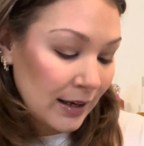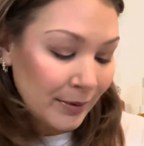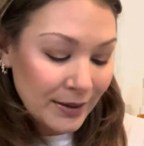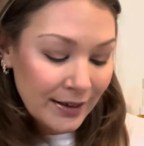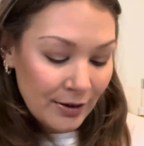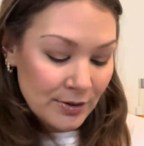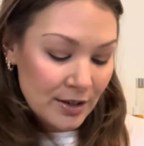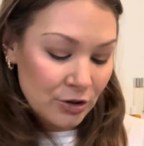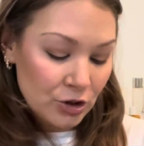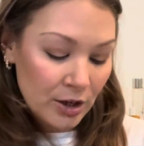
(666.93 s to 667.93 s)
gonna go into
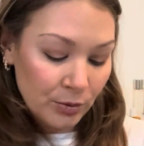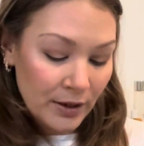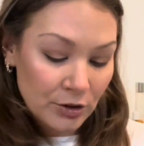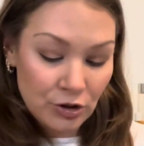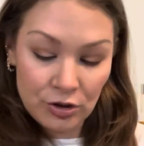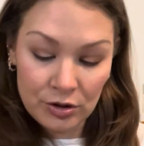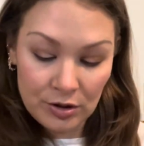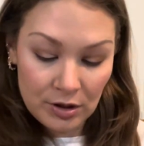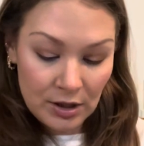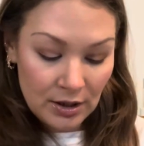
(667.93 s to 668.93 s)
the shade Rich,
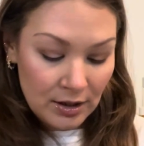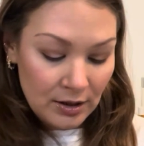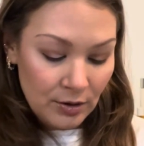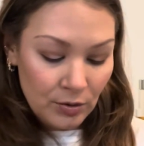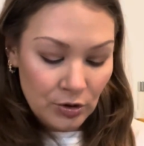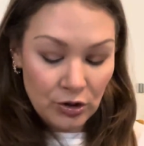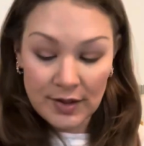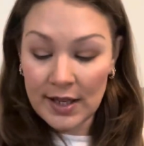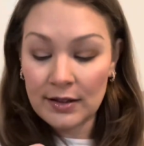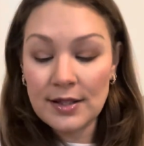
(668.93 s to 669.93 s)
which is
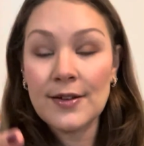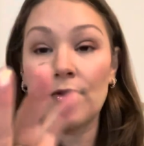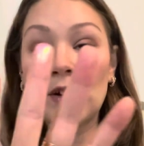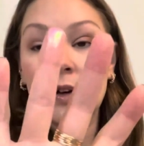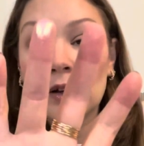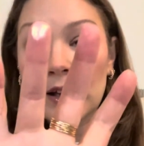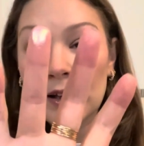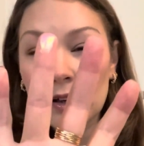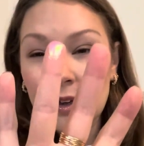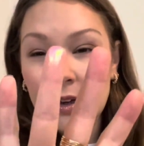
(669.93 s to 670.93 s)
like this
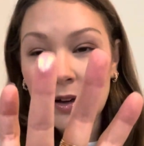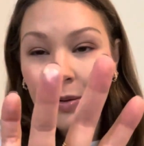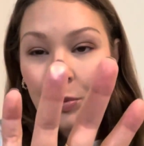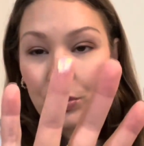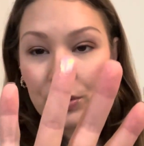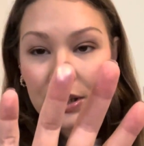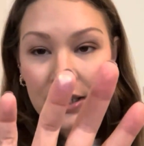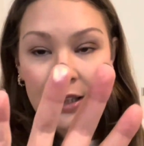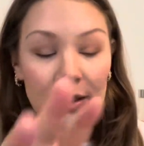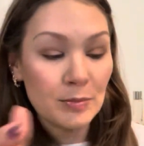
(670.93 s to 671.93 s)
very
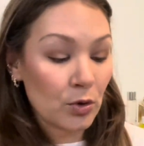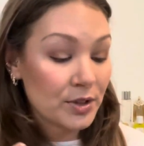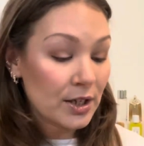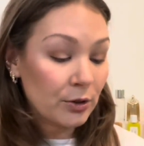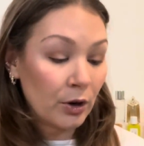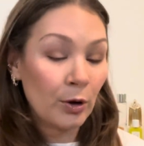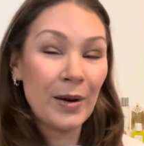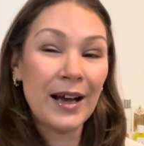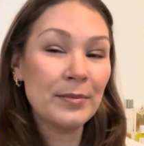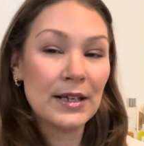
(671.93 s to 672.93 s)
pretty multi-chrome.
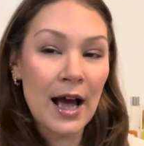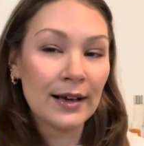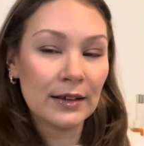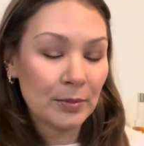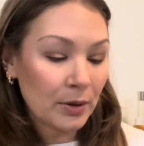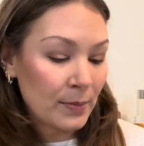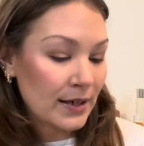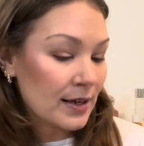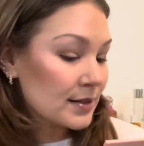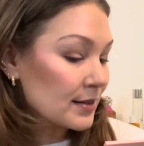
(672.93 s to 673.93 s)
I'm not gonna put my
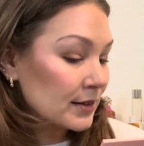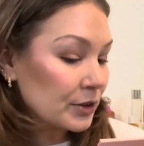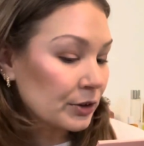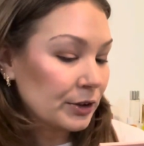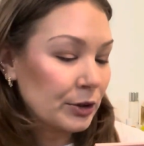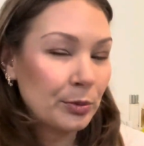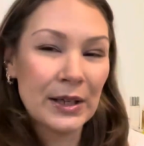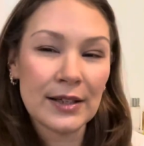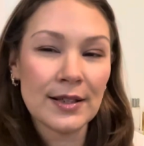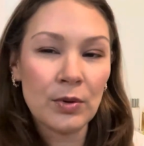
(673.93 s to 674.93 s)
NYX Glitter Glue
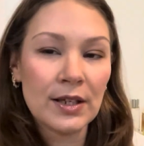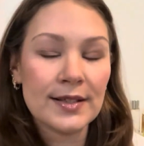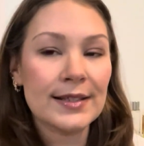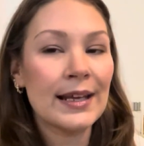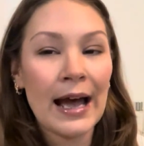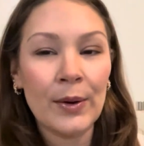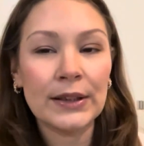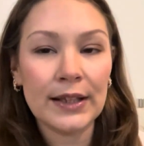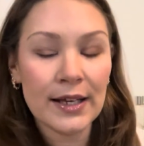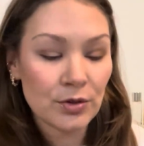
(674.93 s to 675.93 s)
because I wanna see how it
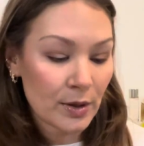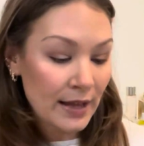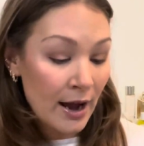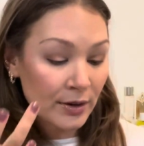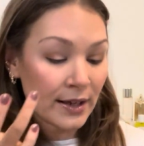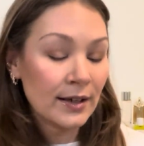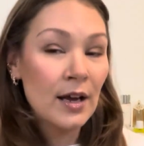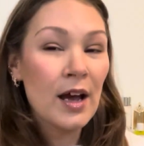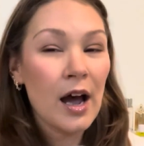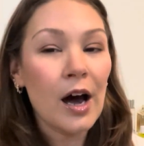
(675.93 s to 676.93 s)
lays without it.
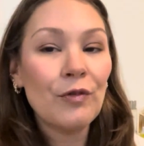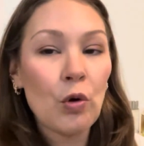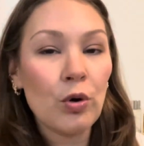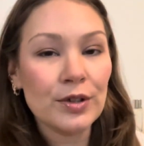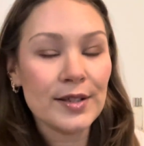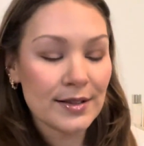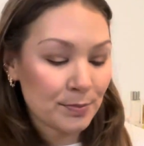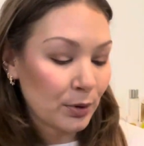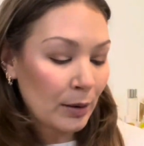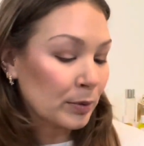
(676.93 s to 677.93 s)
Of course, it's
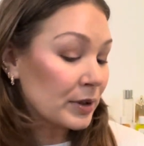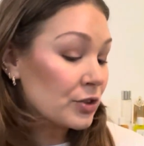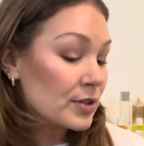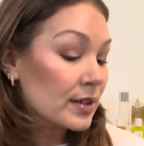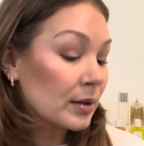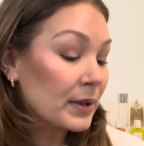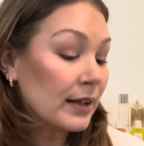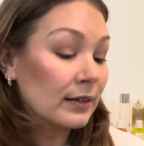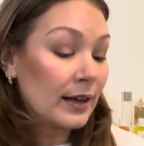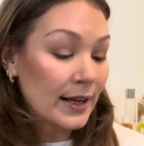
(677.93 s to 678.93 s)
probably just gonna
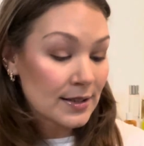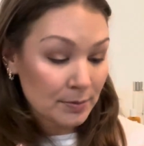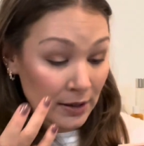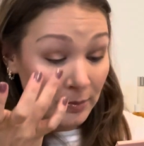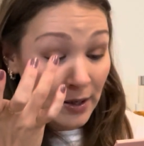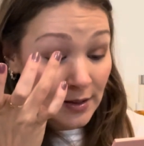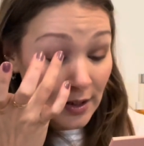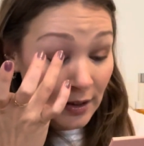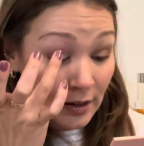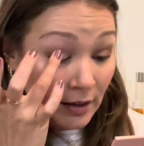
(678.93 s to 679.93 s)
be less
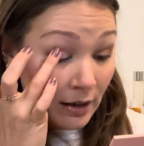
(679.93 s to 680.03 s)
pigmented.